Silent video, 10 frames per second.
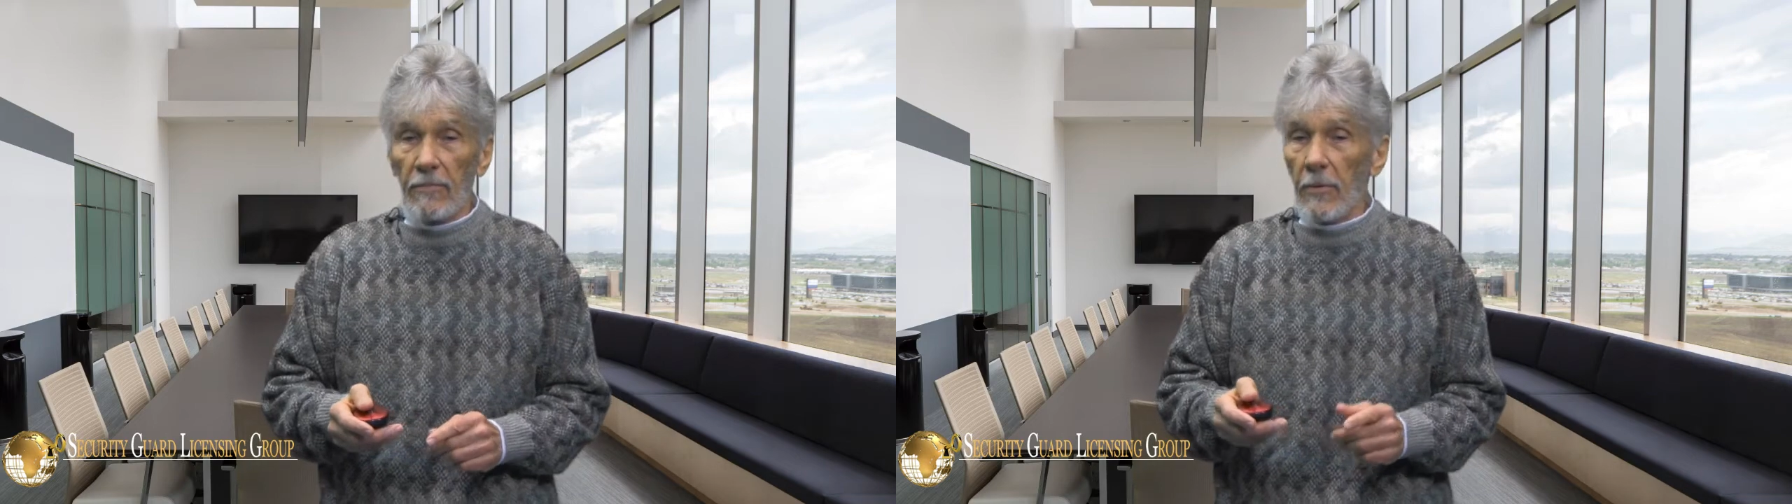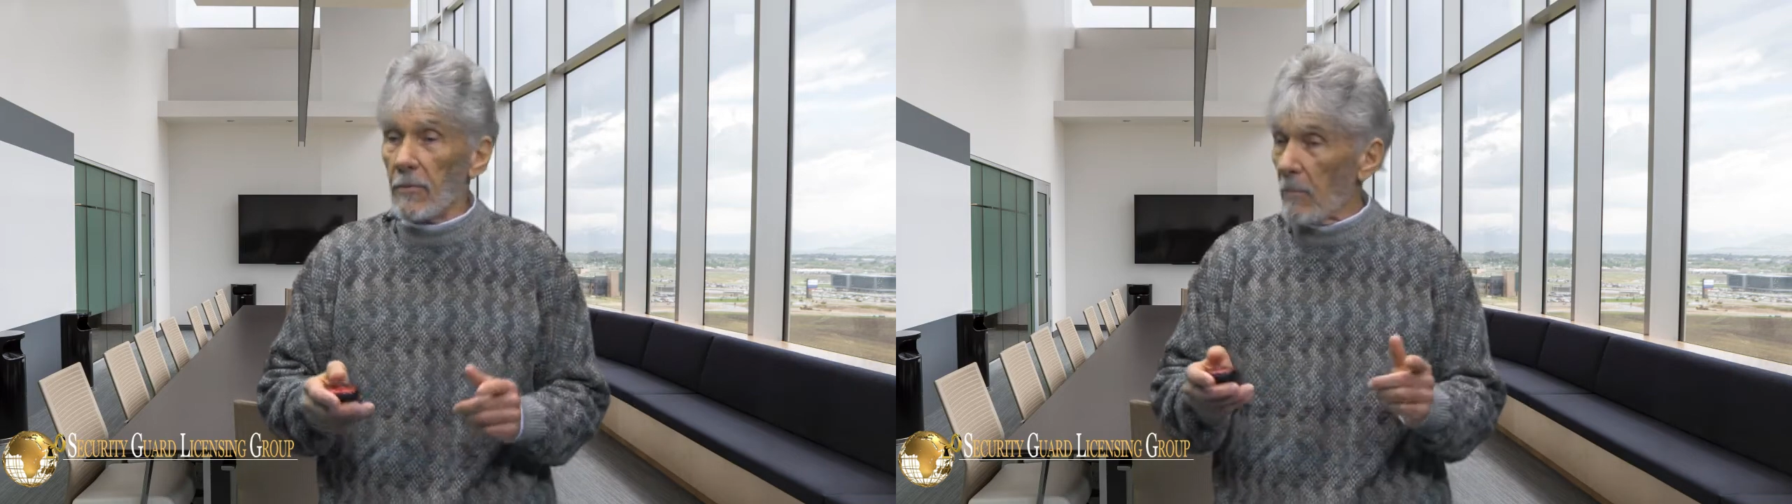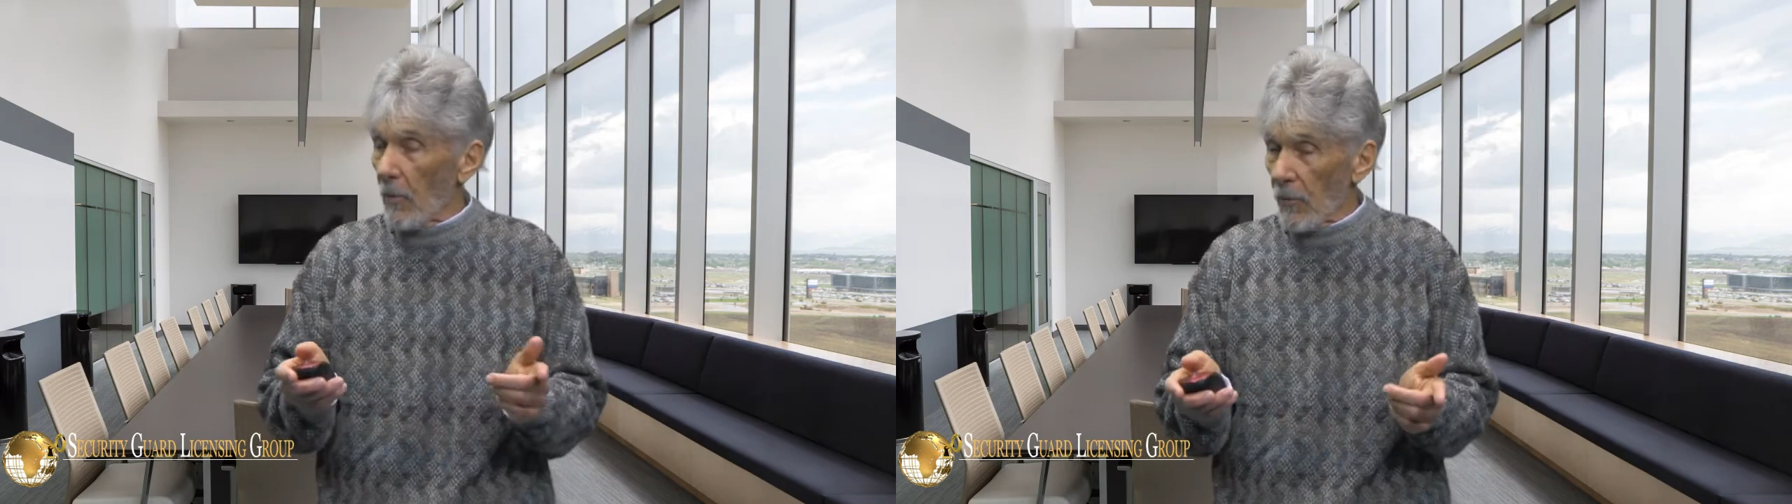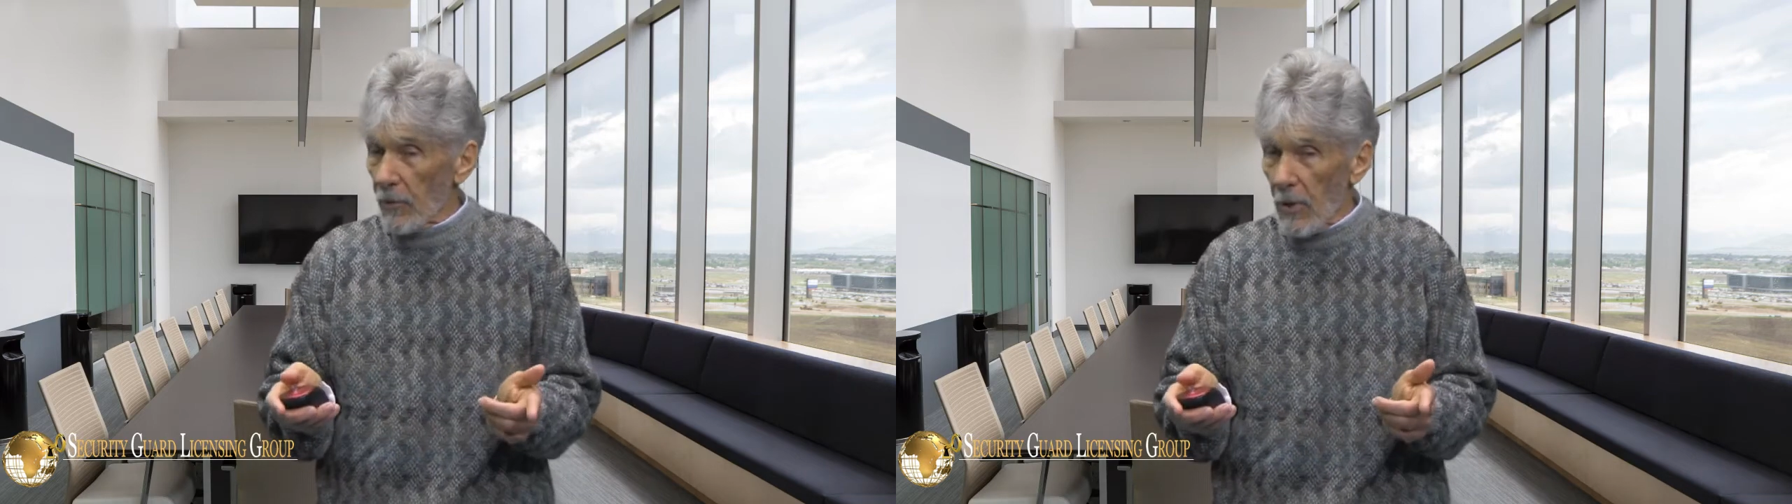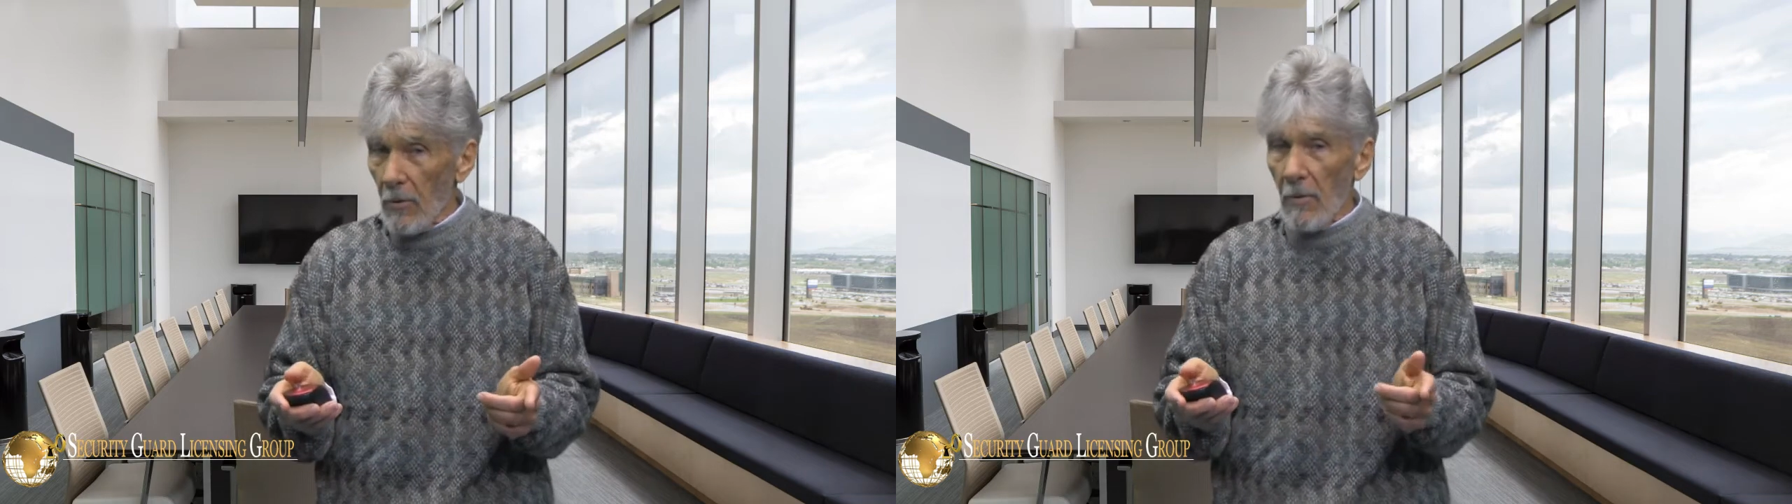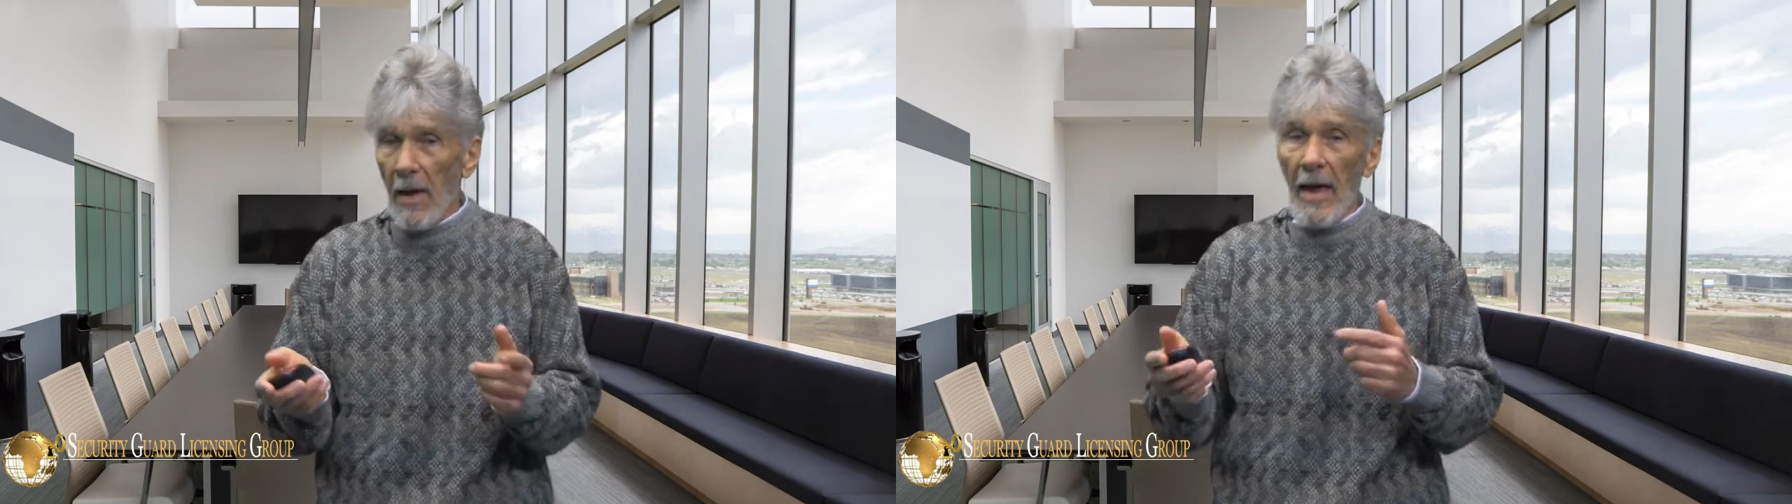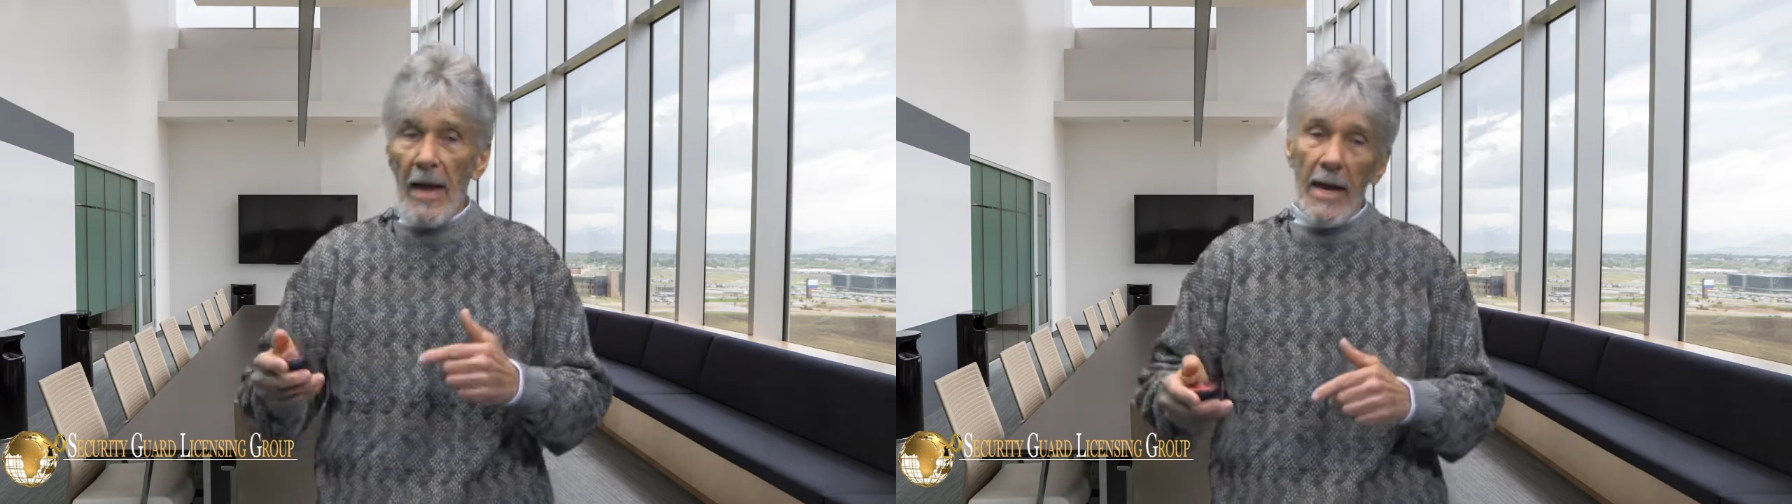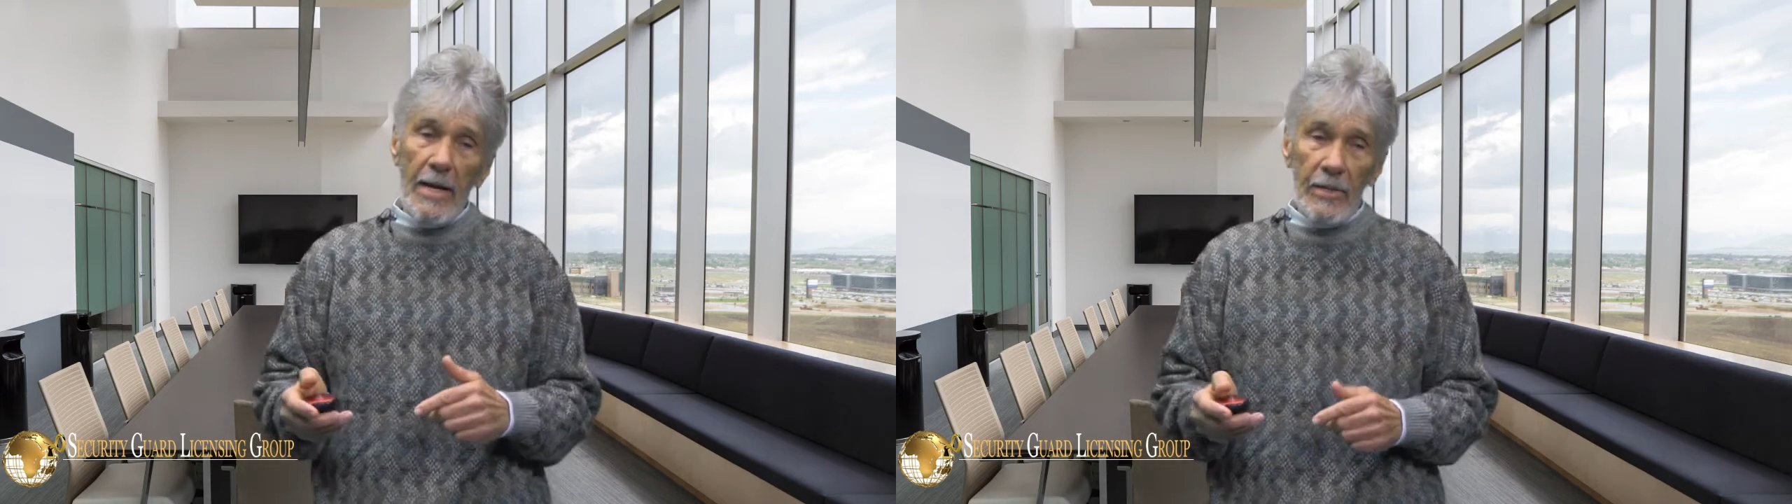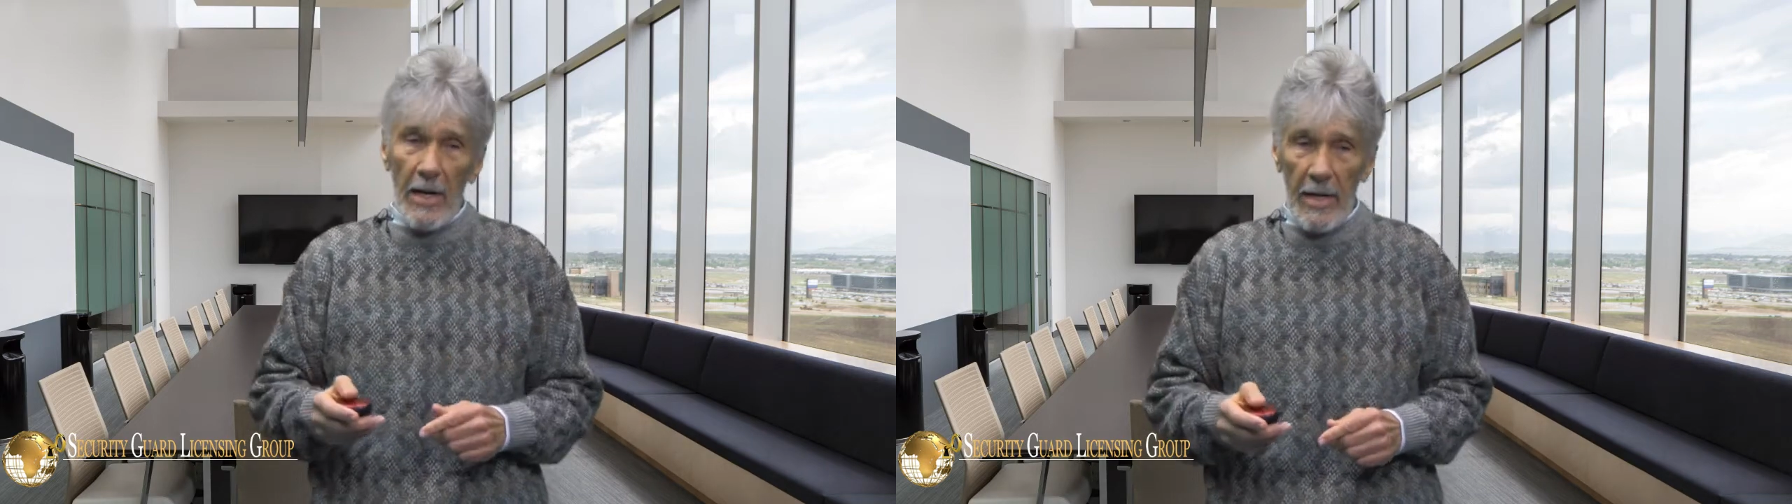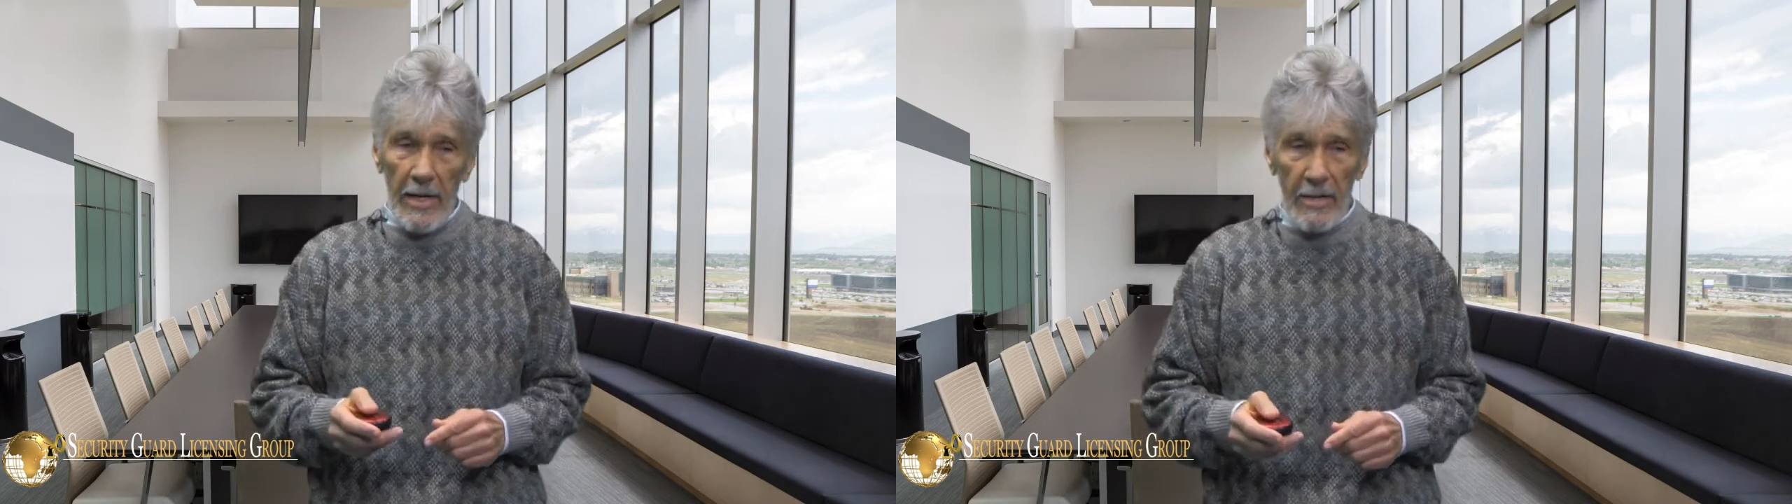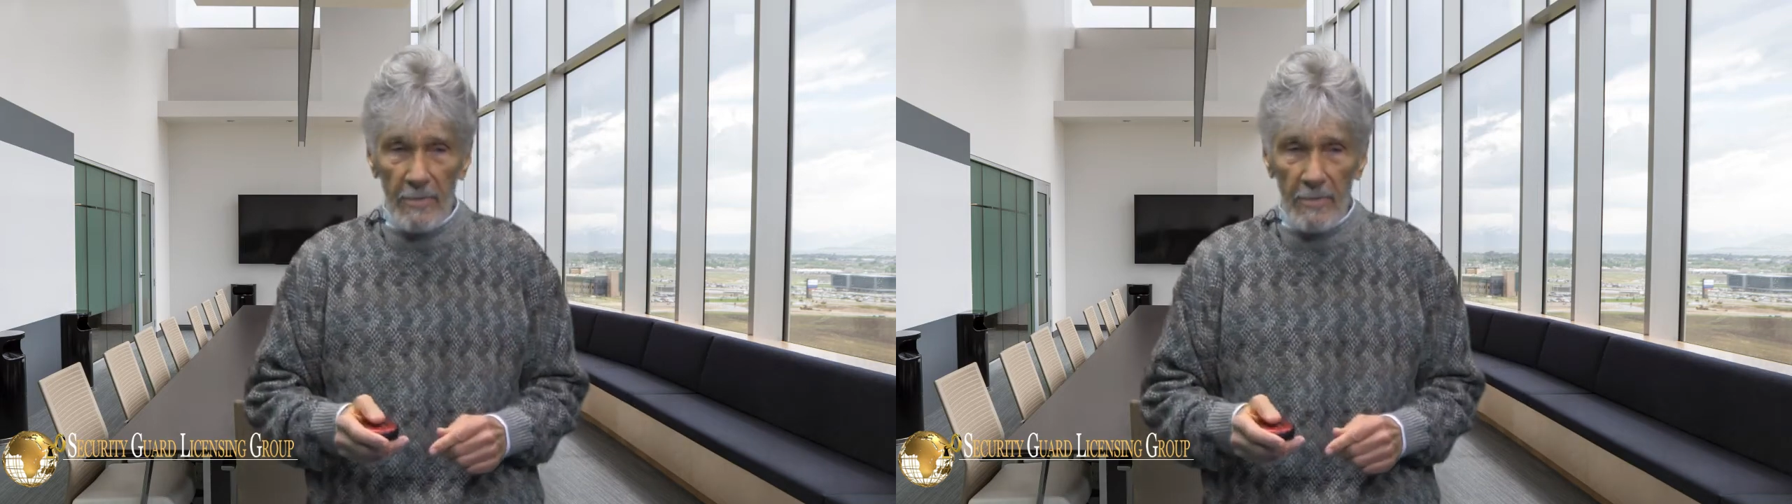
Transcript: for both you and I.